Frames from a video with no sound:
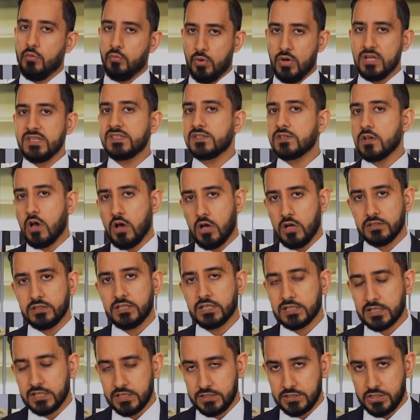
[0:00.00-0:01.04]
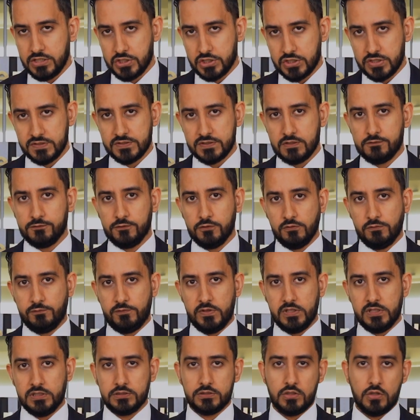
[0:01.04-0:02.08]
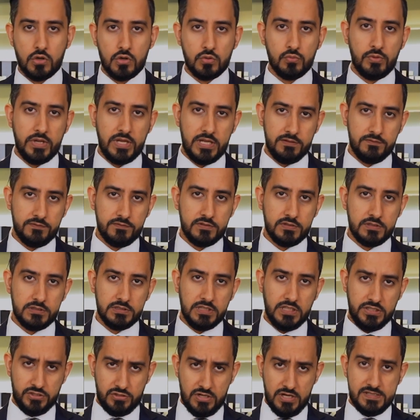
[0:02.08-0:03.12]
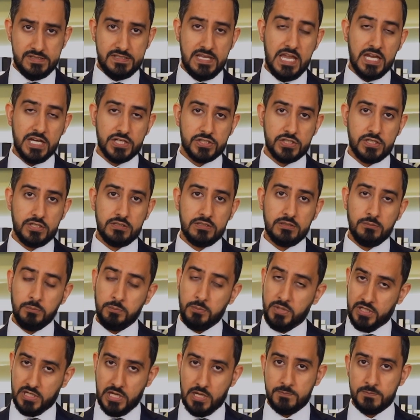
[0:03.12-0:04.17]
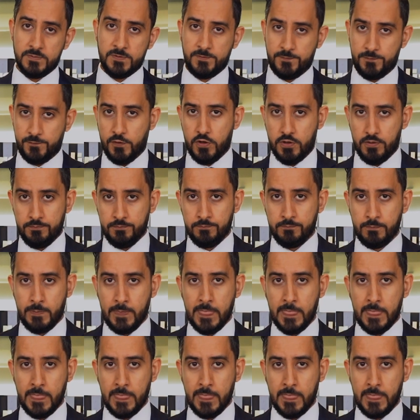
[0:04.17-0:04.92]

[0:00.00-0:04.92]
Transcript: Once all the conditions are fulfilled or waived, the transaction becomes firm.